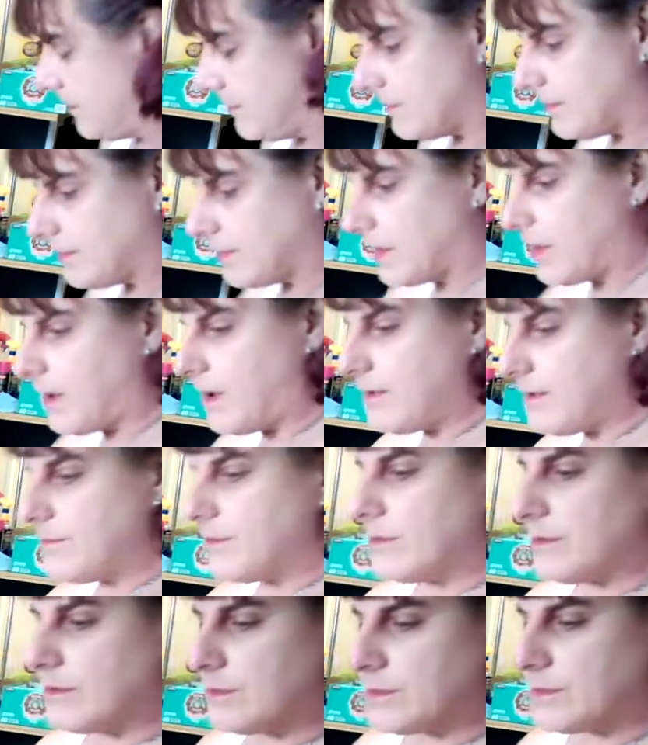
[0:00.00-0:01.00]
the
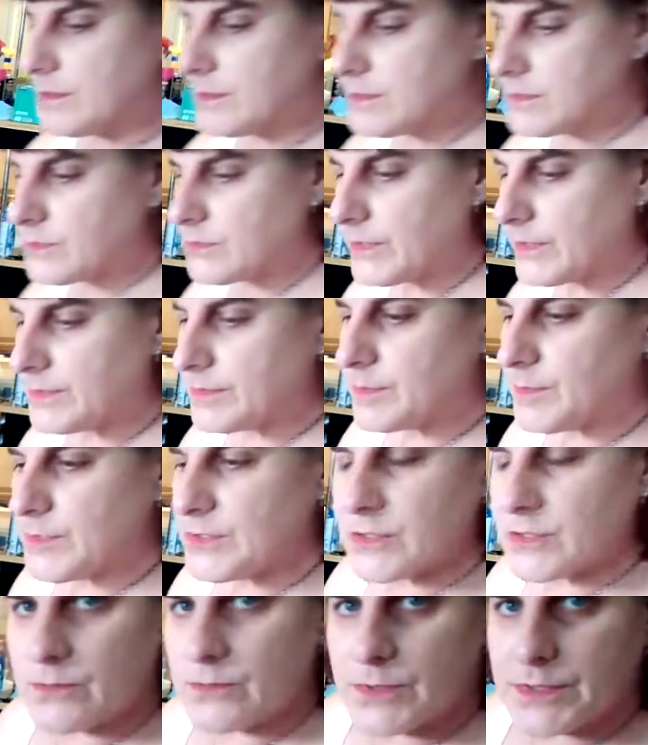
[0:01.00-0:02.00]
cover to the
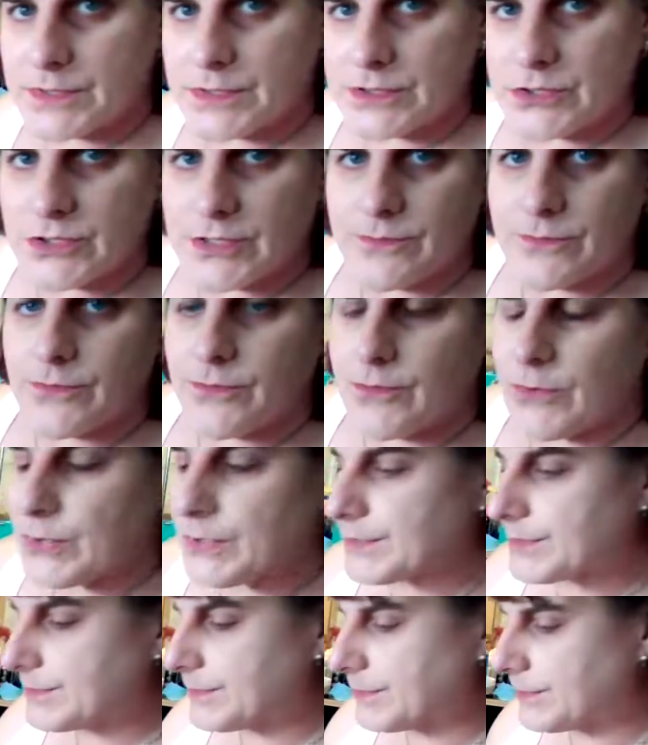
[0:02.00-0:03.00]
transmission with the shift
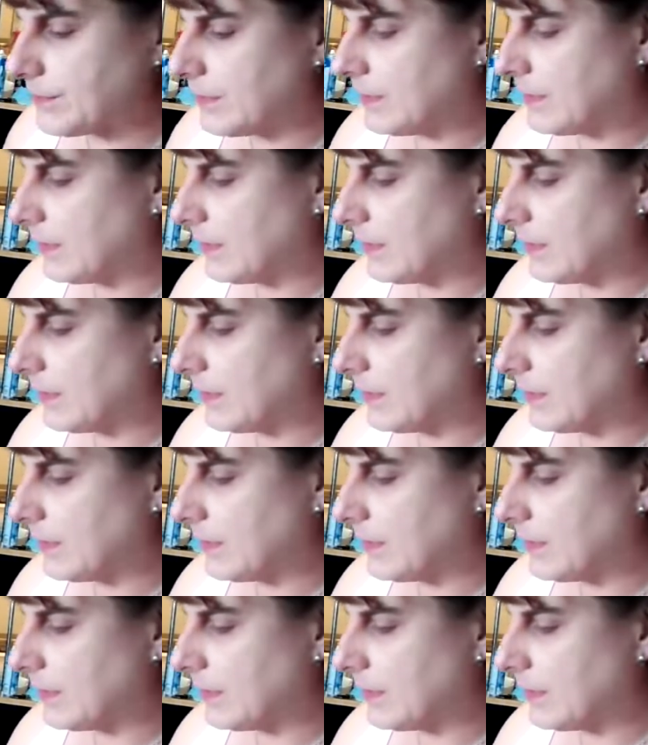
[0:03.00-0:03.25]
forks.